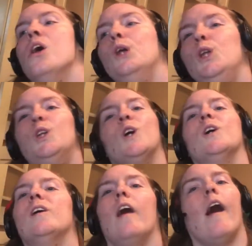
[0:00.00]

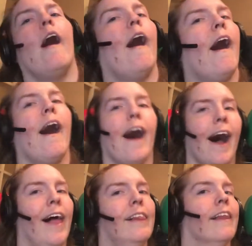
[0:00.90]
So,
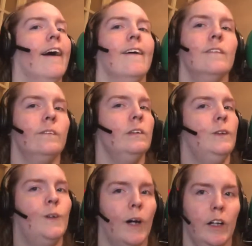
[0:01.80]
I love
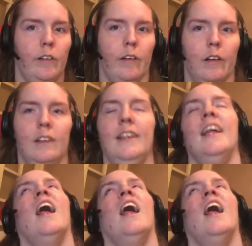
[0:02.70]
questions,